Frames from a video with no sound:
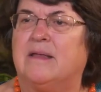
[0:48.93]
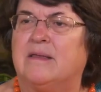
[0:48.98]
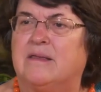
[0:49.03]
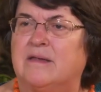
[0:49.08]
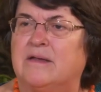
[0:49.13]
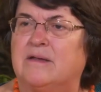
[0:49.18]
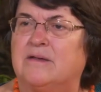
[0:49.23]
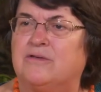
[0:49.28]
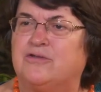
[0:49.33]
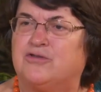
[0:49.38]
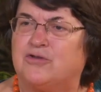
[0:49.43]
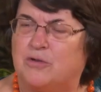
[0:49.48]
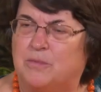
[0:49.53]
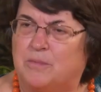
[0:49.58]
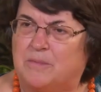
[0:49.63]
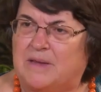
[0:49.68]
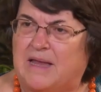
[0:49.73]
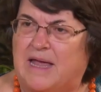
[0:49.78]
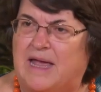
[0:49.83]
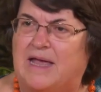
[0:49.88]
the
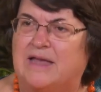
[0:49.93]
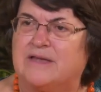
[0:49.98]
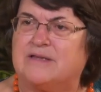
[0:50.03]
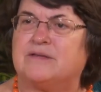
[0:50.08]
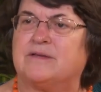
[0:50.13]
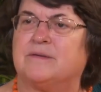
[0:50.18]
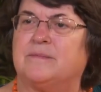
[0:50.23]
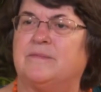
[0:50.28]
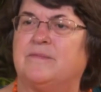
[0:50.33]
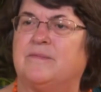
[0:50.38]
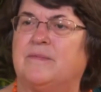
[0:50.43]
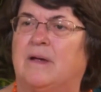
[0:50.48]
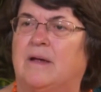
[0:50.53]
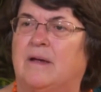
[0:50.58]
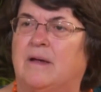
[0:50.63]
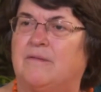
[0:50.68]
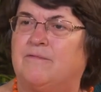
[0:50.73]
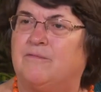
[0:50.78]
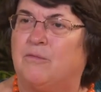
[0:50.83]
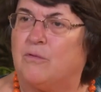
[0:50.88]
germplasm
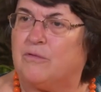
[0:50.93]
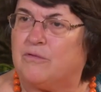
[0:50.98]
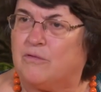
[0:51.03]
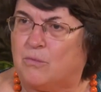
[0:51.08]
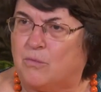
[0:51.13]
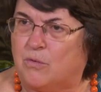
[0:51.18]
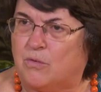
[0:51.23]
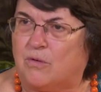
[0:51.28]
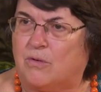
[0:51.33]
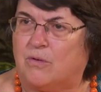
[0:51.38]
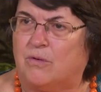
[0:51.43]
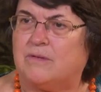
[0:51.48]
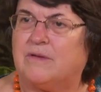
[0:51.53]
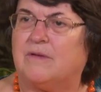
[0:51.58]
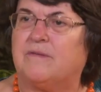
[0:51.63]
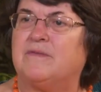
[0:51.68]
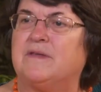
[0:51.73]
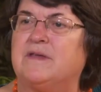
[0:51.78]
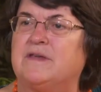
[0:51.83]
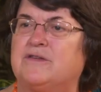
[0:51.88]
for the world
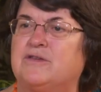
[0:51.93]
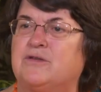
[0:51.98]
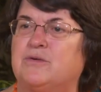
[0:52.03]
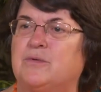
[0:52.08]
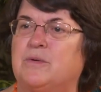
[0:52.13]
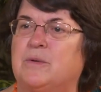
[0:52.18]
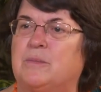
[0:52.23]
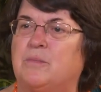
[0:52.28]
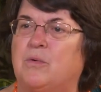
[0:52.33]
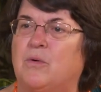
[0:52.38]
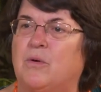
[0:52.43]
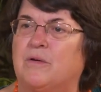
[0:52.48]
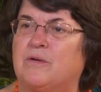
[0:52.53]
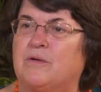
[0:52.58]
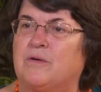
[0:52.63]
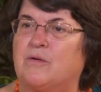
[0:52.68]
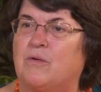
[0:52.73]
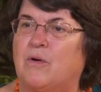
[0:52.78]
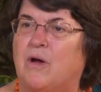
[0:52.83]
of these two important